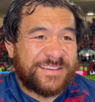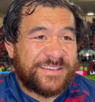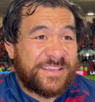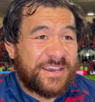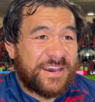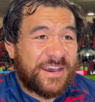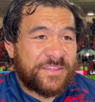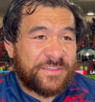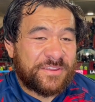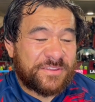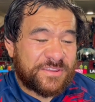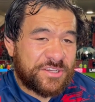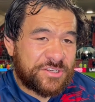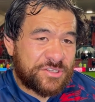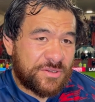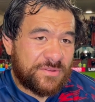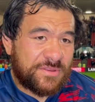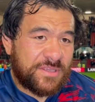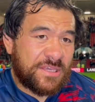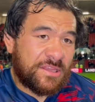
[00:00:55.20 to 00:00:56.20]
Yeah, I think they
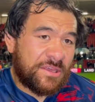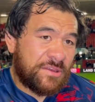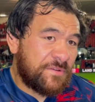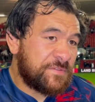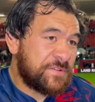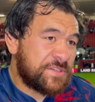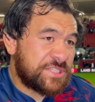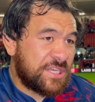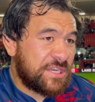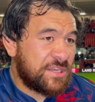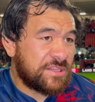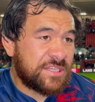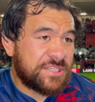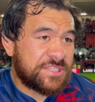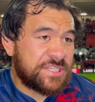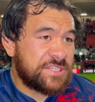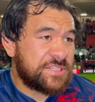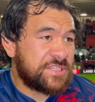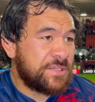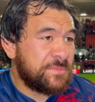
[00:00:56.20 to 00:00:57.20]
showed there. If you stay in the
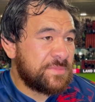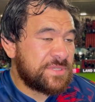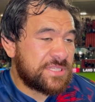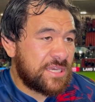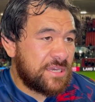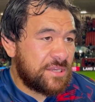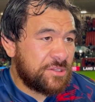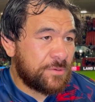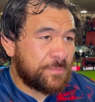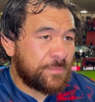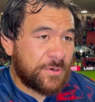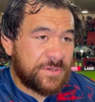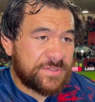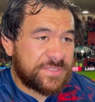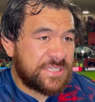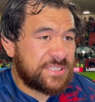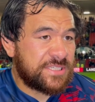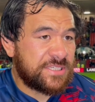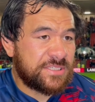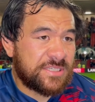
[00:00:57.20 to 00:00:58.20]
system, stay in your
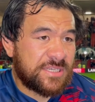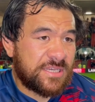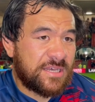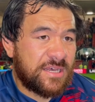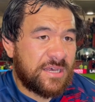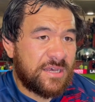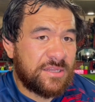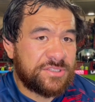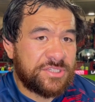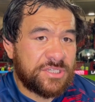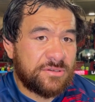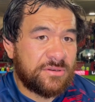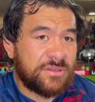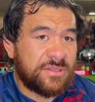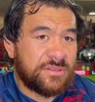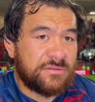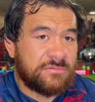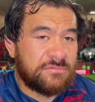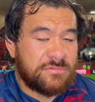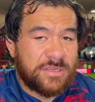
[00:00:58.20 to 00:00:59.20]
processes, generally
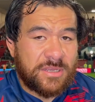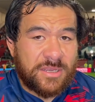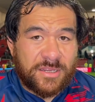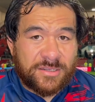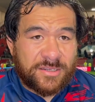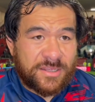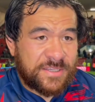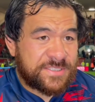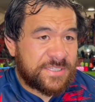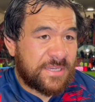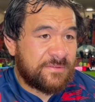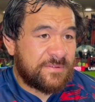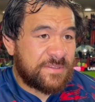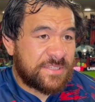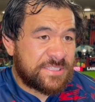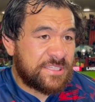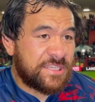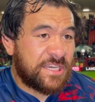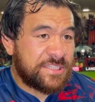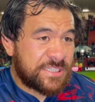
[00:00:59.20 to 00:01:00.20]
nine
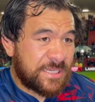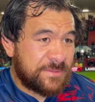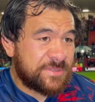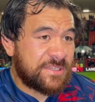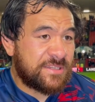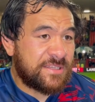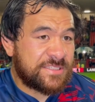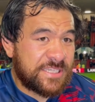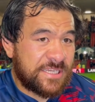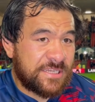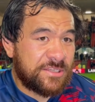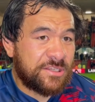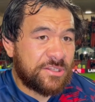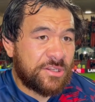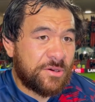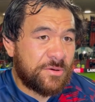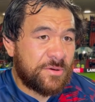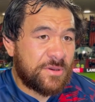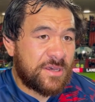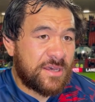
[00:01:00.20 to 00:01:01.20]
times out of ten, you
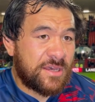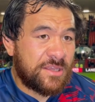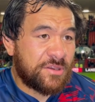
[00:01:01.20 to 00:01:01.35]
know,